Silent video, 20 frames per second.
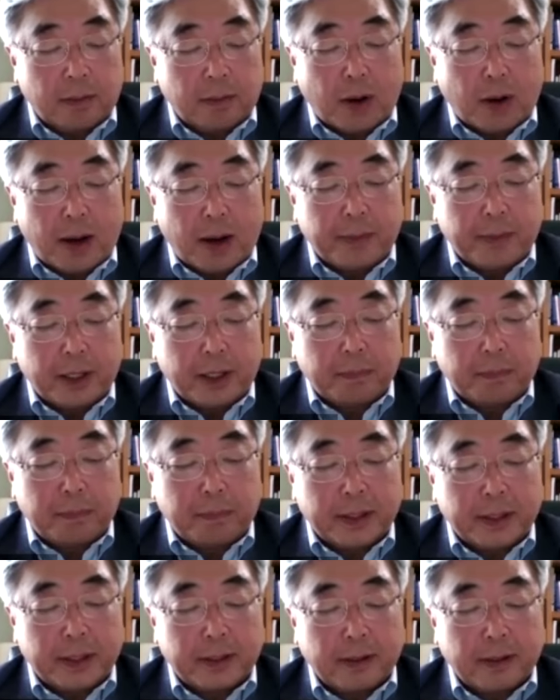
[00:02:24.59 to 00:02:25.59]
Mohammed
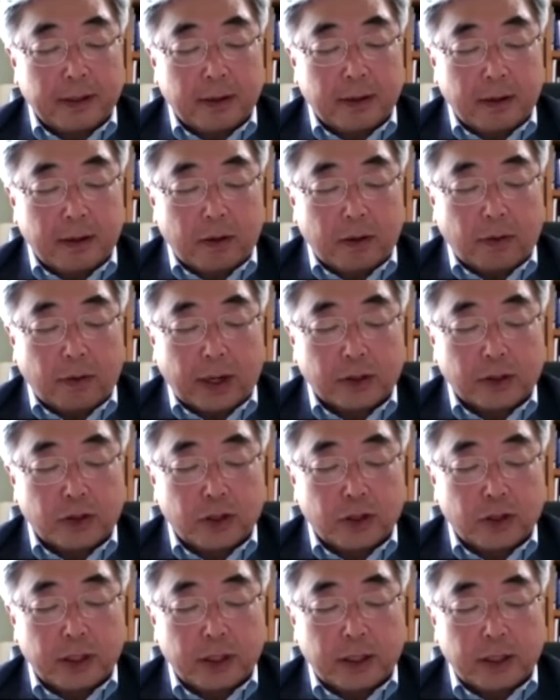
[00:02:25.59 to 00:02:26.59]
bin
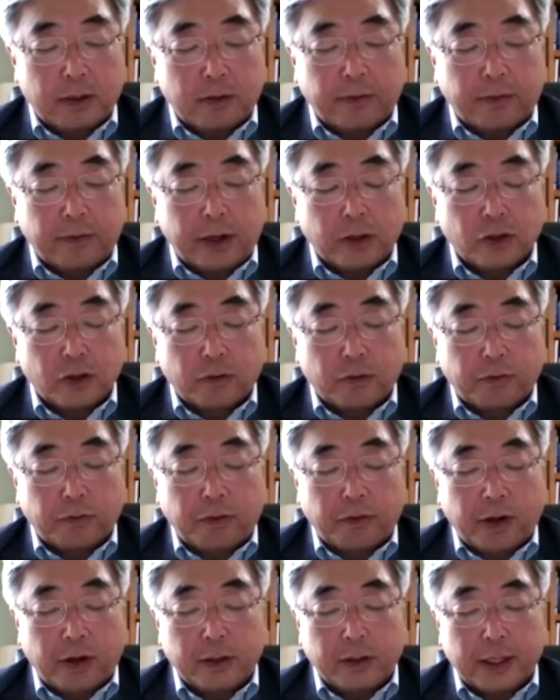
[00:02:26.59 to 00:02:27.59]
Rashid Innovation
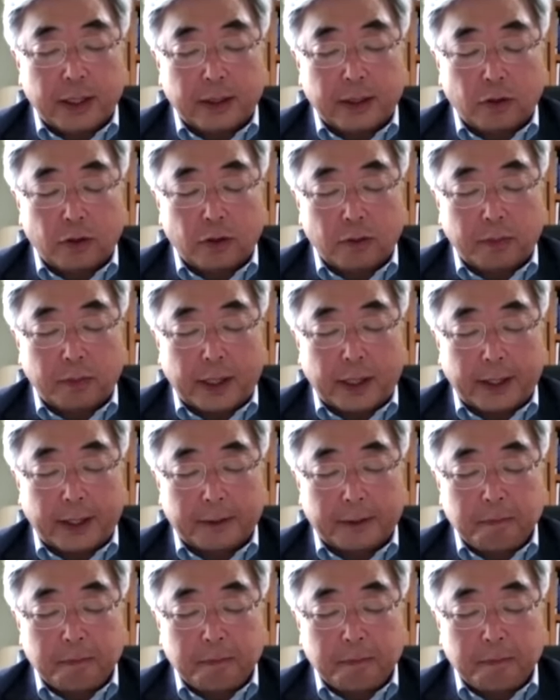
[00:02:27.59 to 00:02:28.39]
Fund in Dubai.